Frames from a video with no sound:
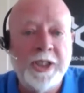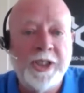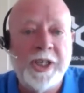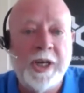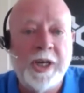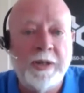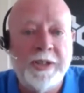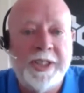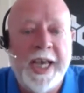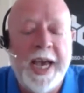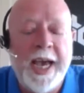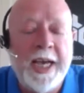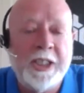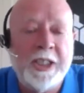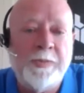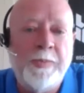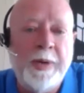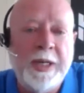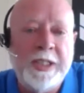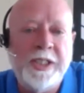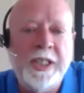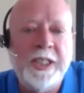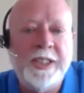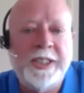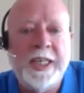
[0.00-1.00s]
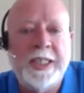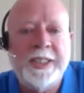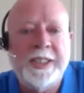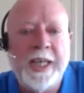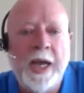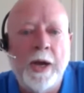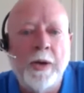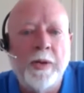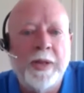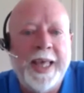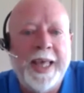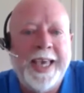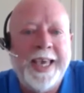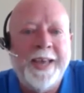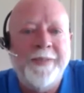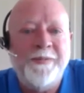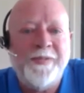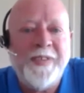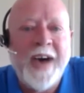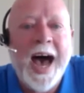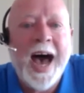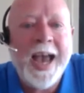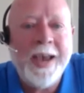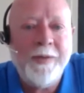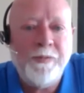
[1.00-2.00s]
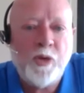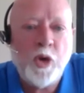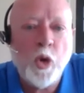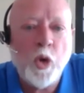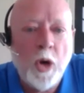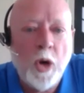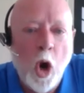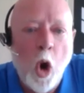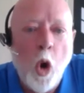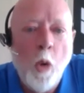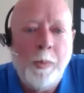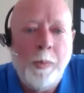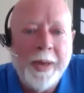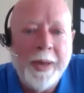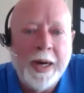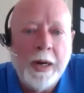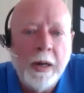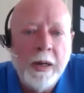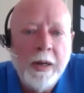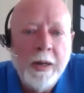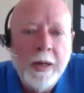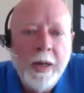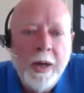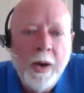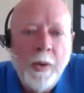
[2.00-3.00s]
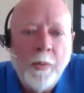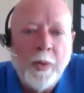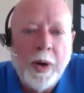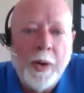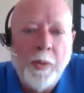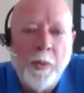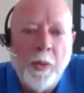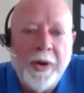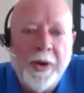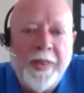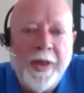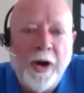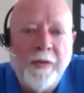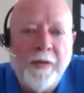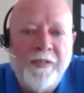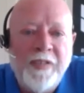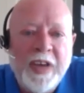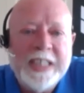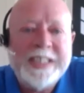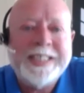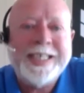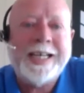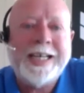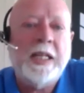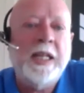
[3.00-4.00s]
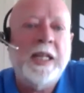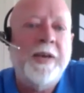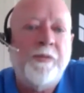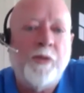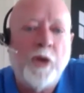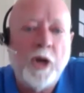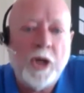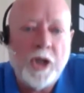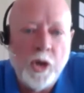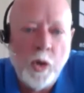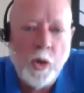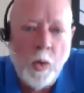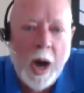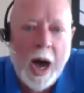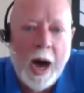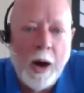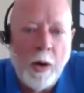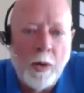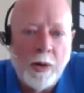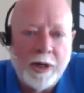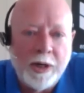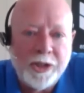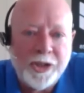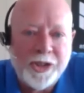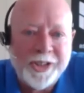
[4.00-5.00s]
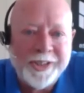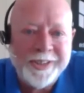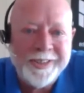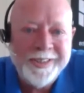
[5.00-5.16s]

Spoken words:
And she goes, yeah, especially since I only get 5 to an open when we're there physically for 2 hours.